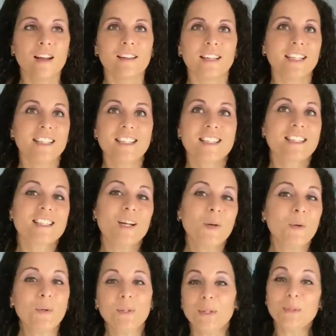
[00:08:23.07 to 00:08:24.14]
Like, this is a
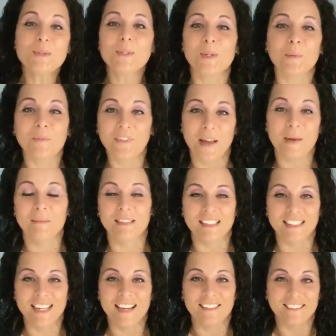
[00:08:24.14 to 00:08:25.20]
whole YouTube family
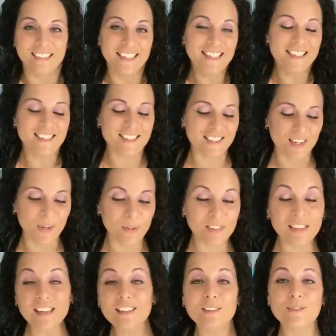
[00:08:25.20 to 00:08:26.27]
now, right? So
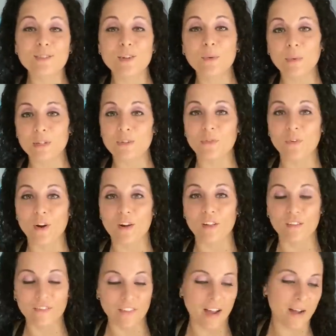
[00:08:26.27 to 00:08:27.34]
thank you so much for
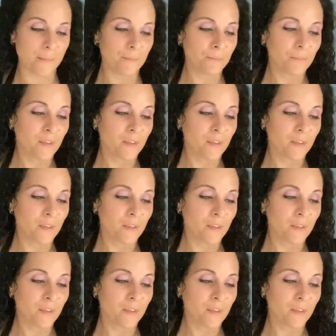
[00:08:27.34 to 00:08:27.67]
all of that.